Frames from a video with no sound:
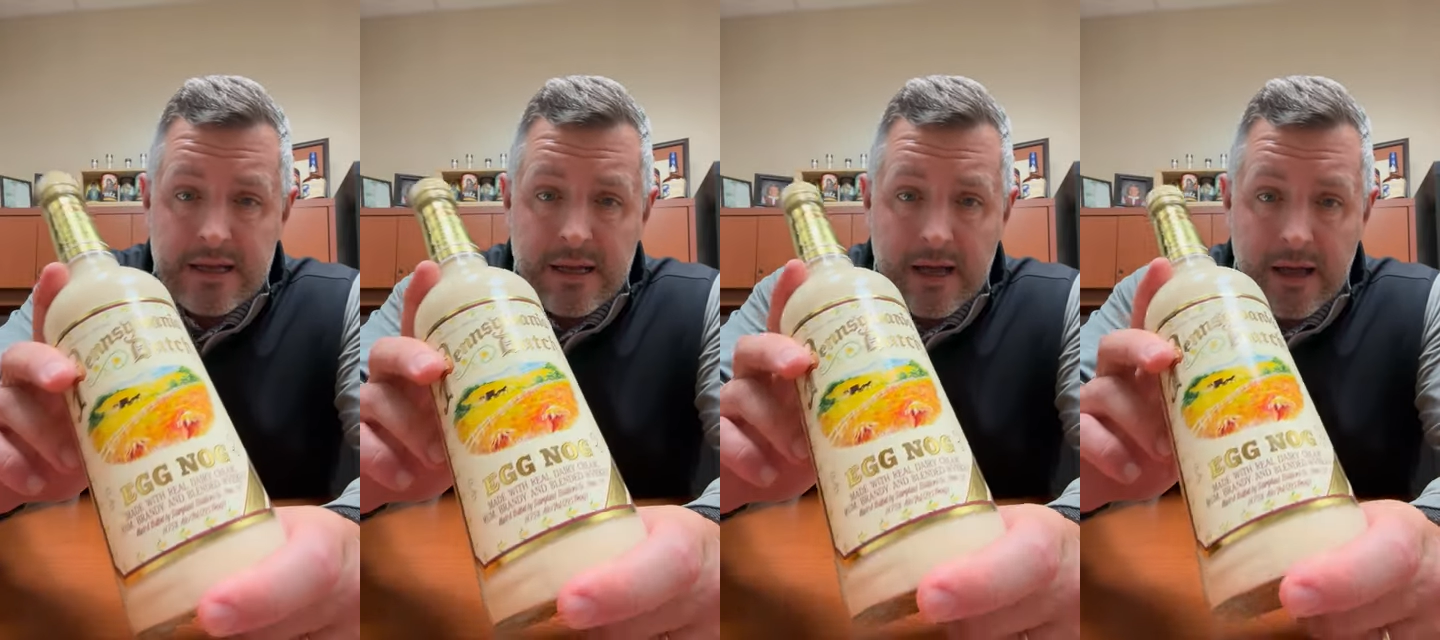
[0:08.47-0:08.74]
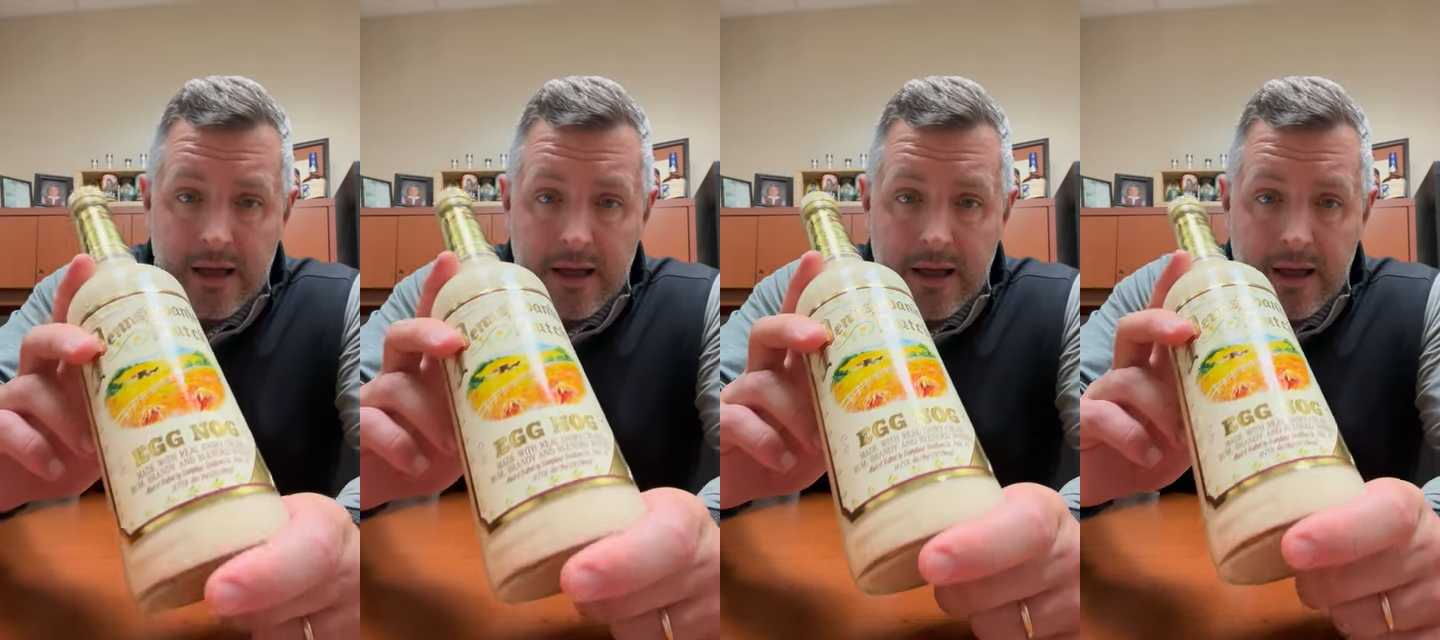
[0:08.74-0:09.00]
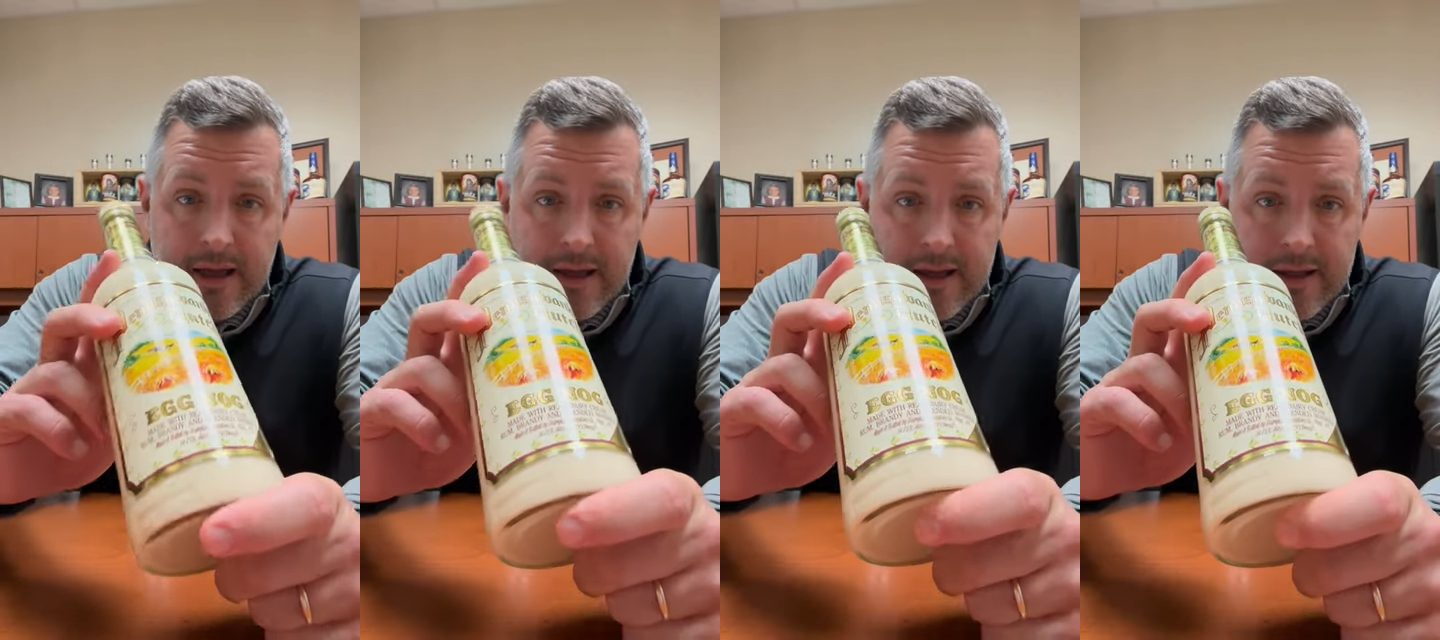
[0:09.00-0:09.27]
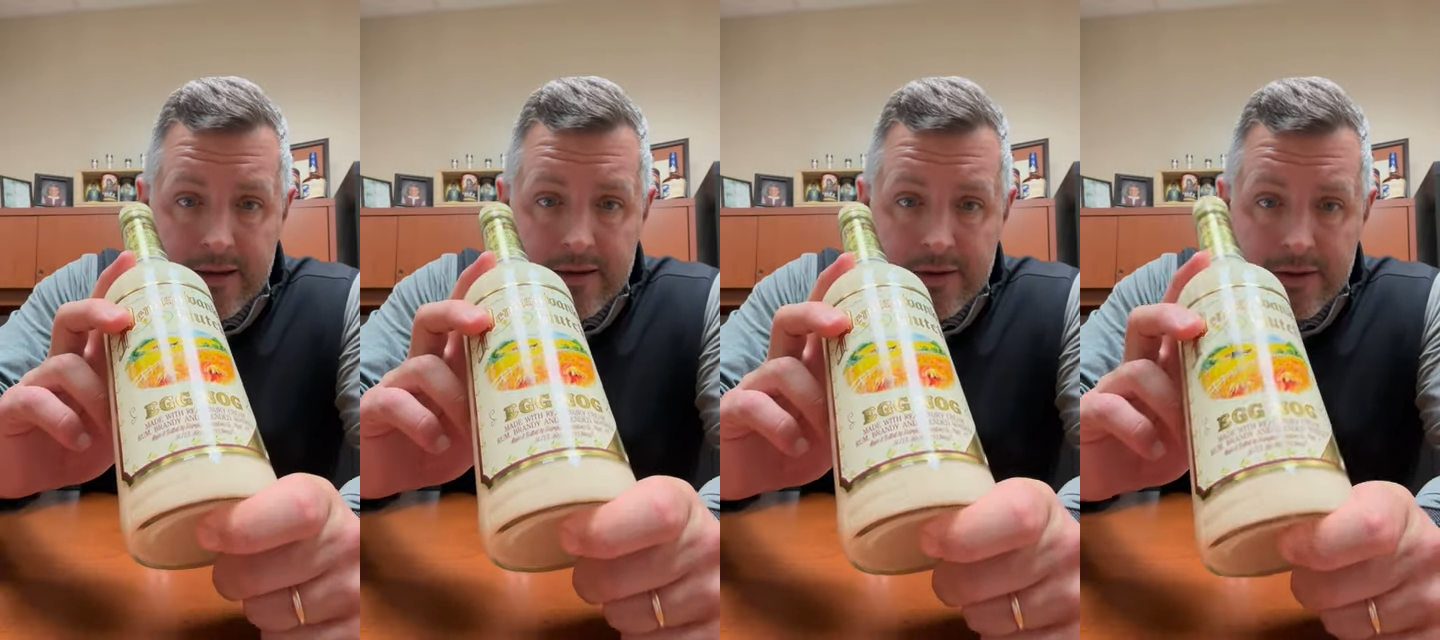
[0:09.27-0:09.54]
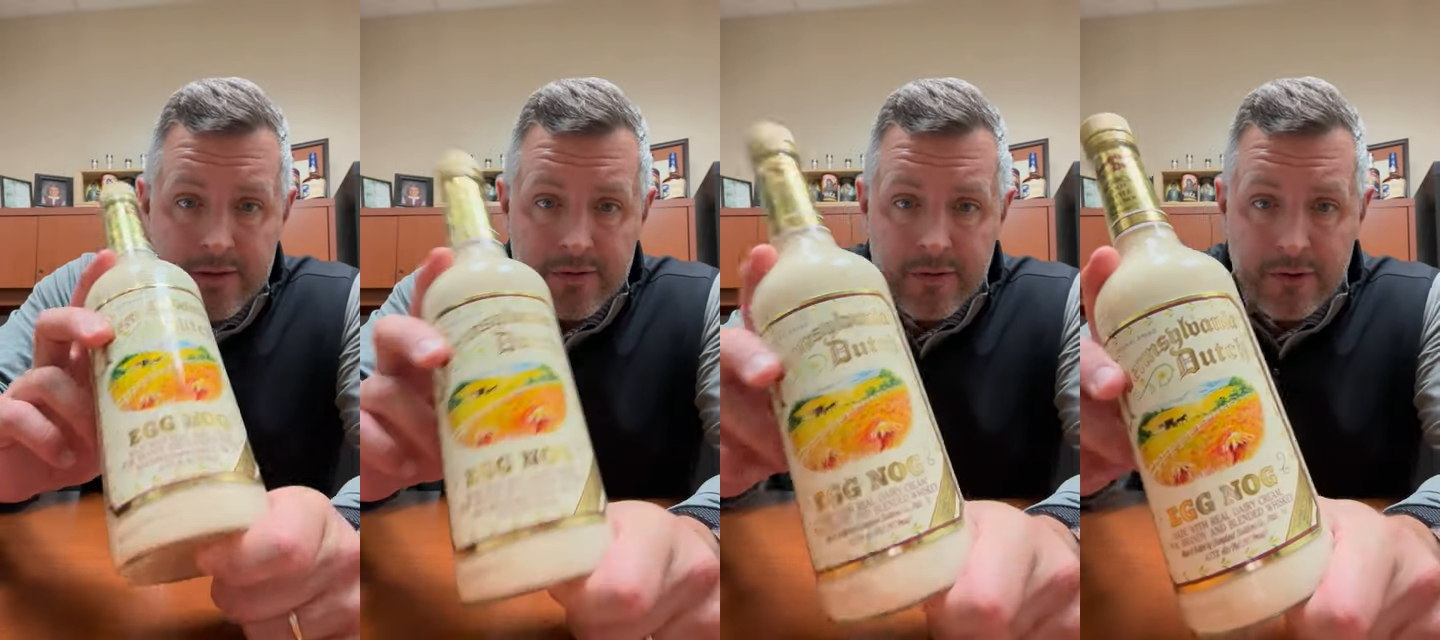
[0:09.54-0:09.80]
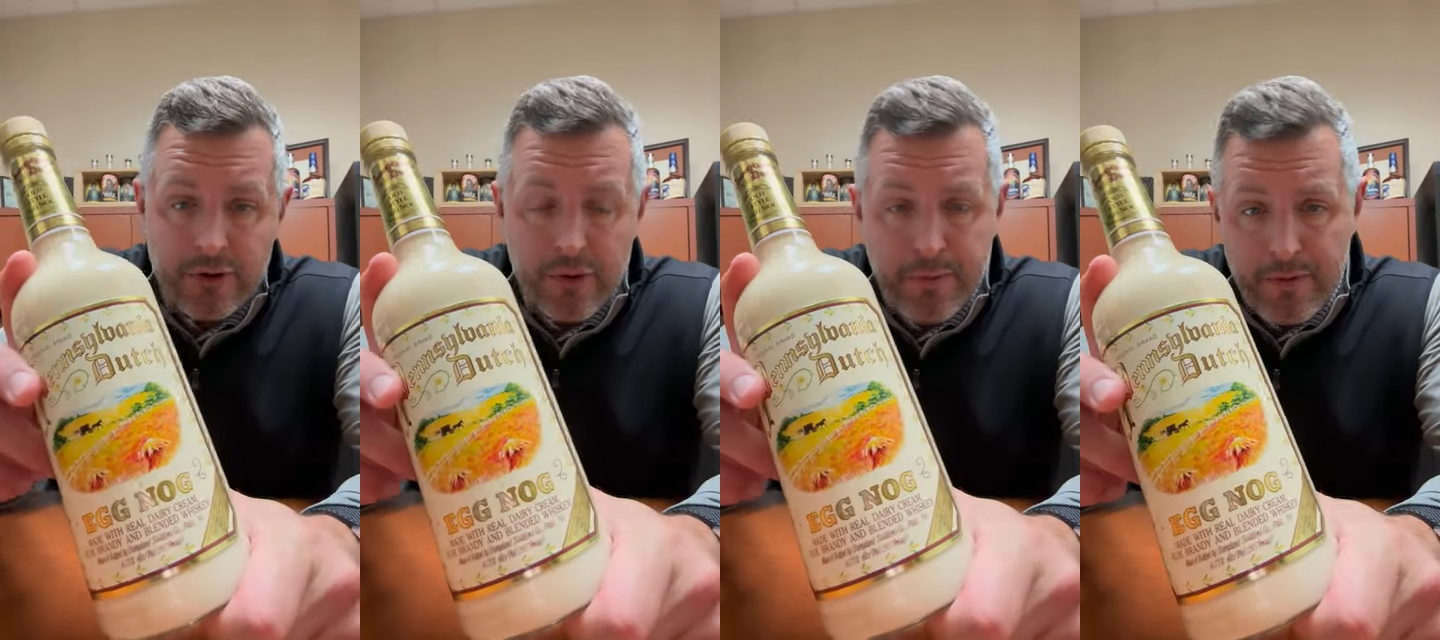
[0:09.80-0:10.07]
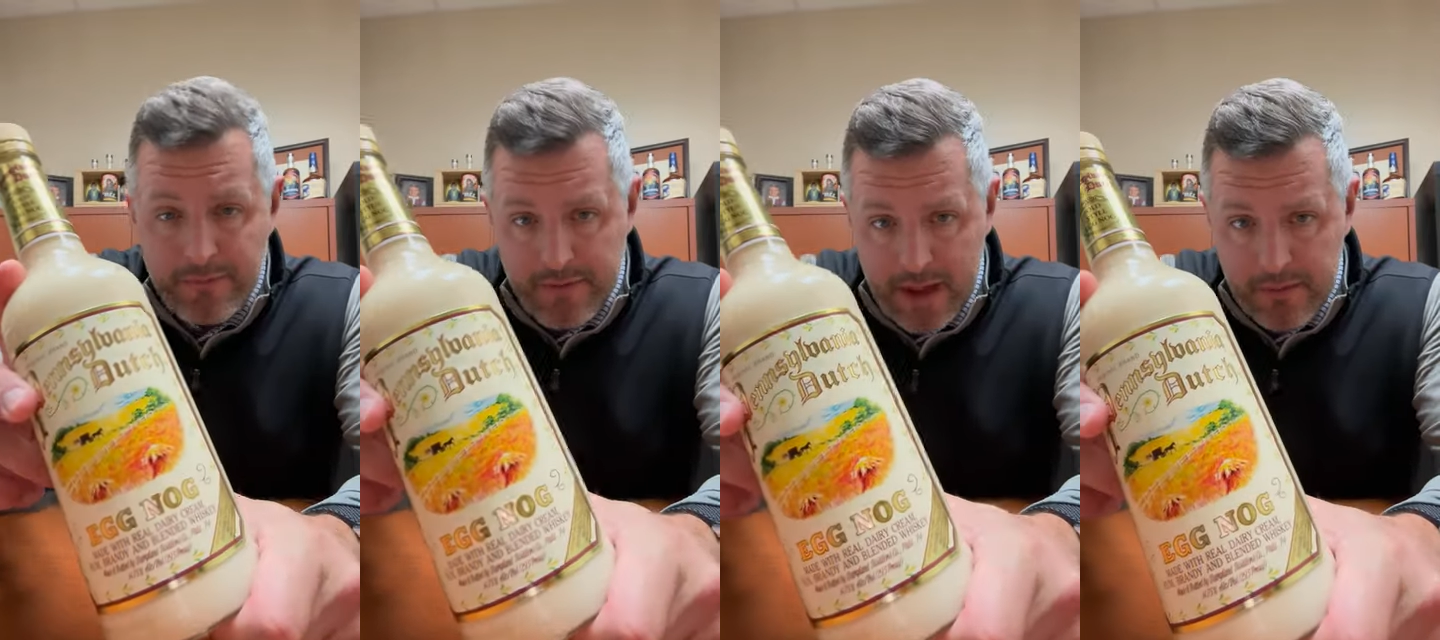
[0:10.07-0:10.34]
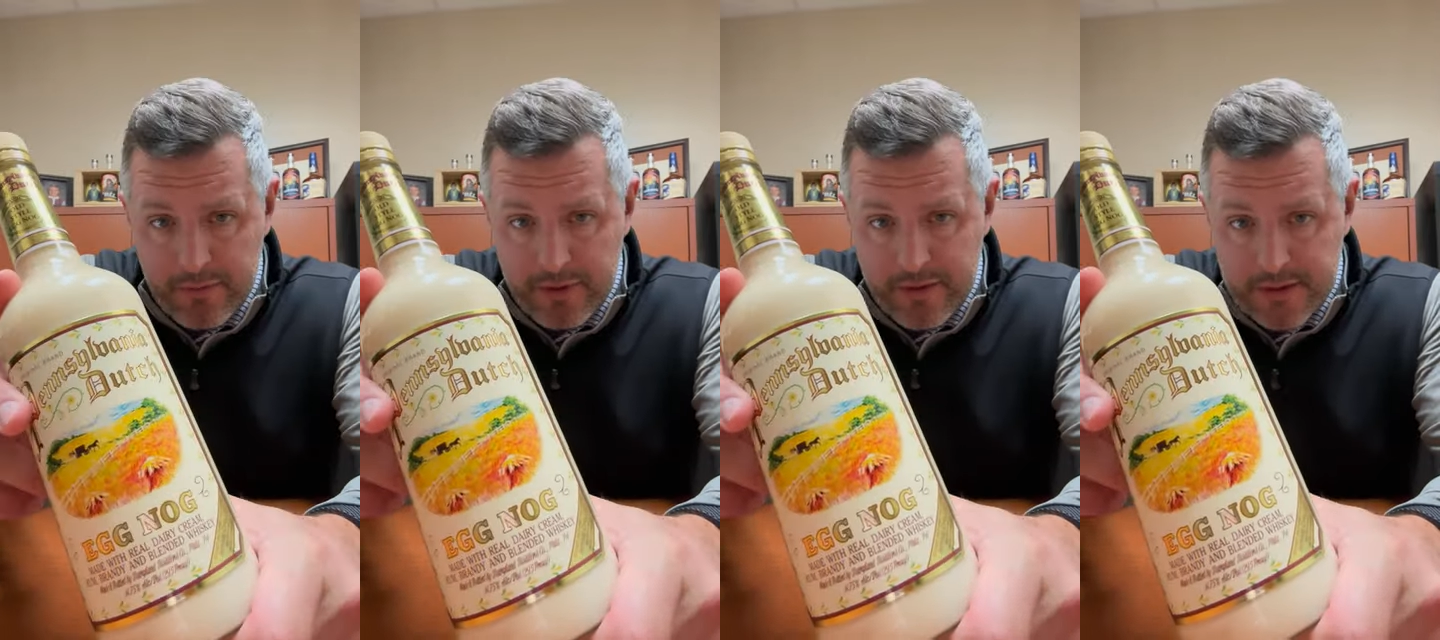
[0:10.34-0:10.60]
Uh, and the Cooper
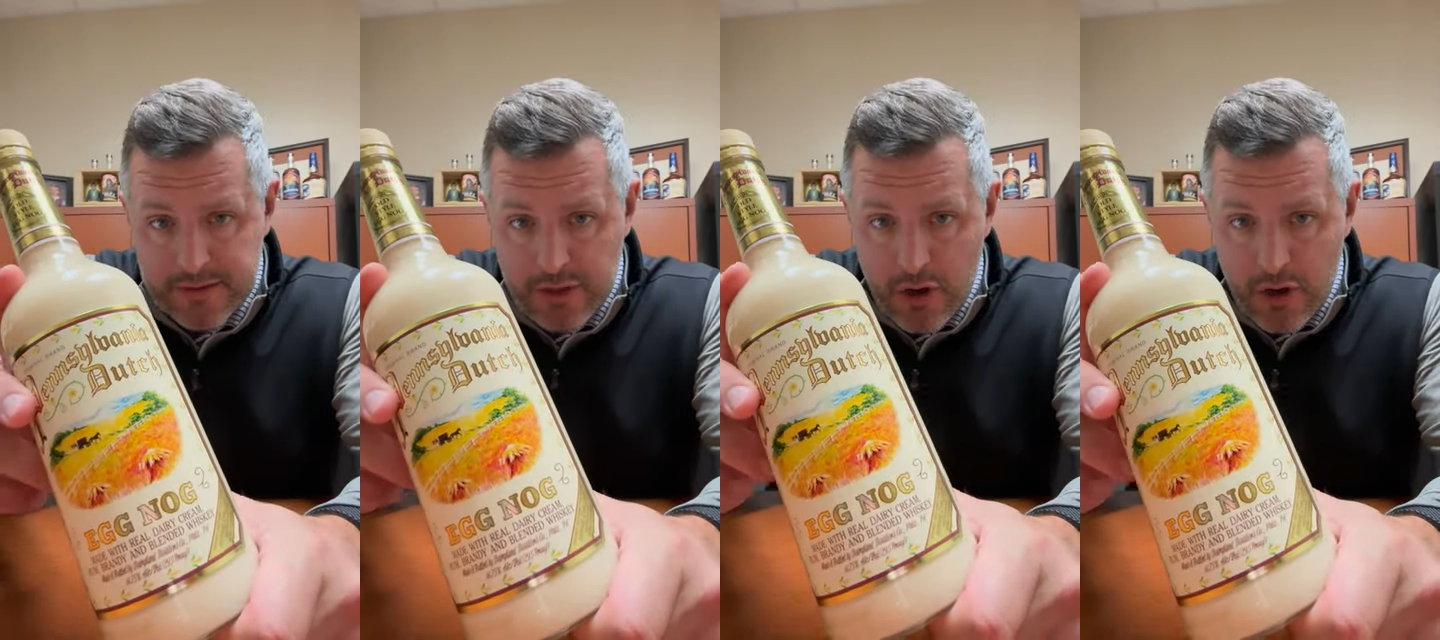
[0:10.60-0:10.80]
family that's